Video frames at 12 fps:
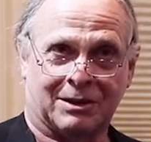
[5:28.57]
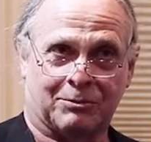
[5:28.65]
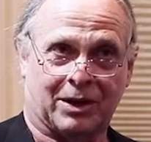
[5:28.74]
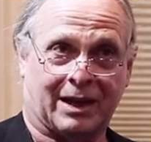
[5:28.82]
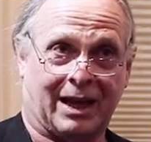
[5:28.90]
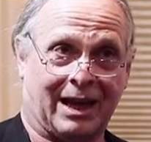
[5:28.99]

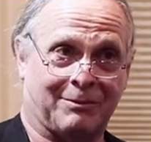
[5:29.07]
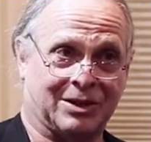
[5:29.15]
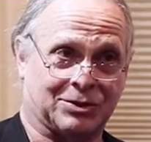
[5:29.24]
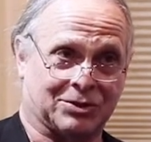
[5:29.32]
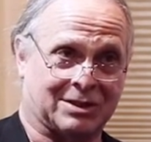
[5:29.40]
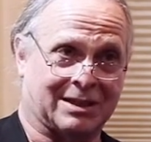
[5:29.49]
But I am
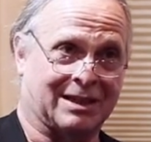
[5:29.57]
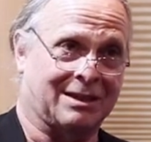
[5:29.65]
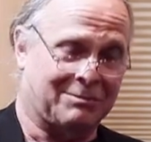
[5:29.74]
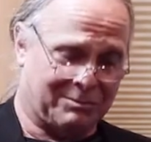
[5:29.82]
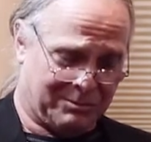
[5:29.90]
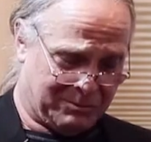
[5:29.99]
interested
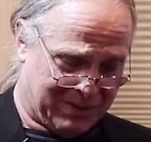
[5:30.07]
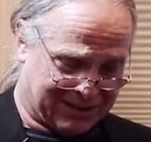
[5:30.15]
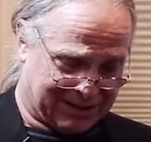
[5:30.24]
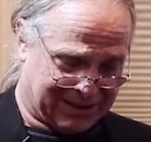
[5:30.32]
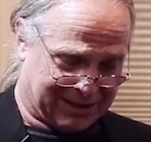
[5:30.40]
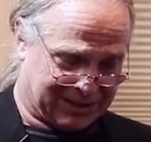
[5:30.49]
in
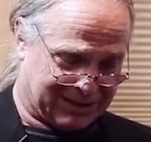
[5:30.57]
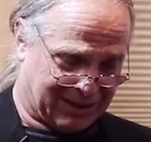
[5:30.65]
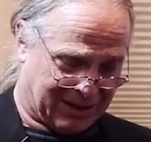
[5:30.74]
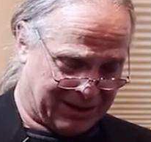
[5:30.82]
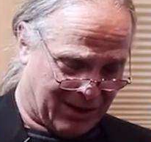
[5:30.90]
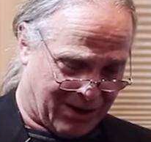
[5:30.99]
mystics
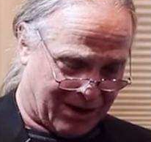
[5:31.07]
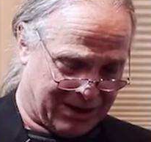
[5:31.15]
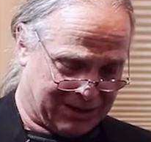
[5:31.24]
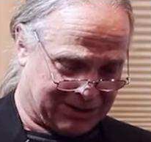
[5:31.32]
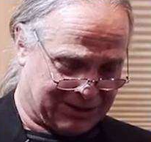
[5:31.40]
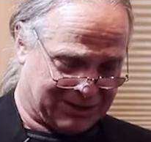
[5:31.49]
and
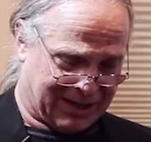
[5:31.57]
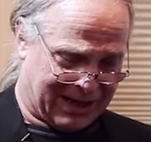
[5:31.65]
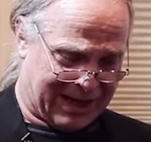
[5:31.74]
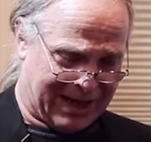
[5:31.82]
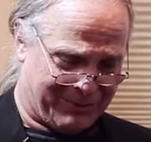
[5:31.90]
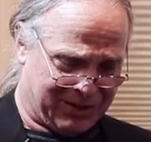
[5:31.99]
artists, and I
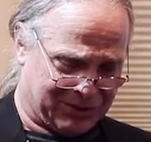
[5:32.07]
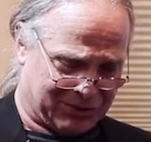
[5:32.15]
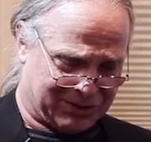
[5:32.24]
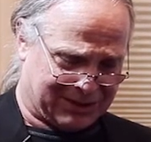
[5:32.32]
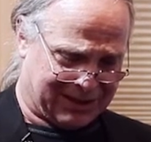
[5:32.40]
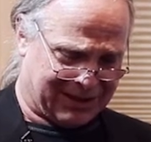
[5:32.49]
am
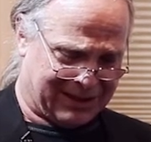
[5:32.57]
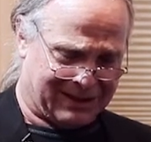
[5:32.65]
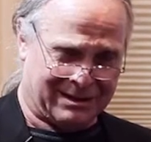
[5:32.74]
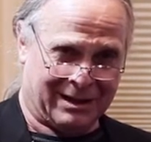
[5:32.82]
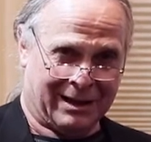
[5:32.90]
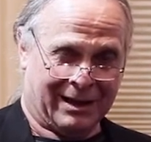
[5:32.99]
interested in,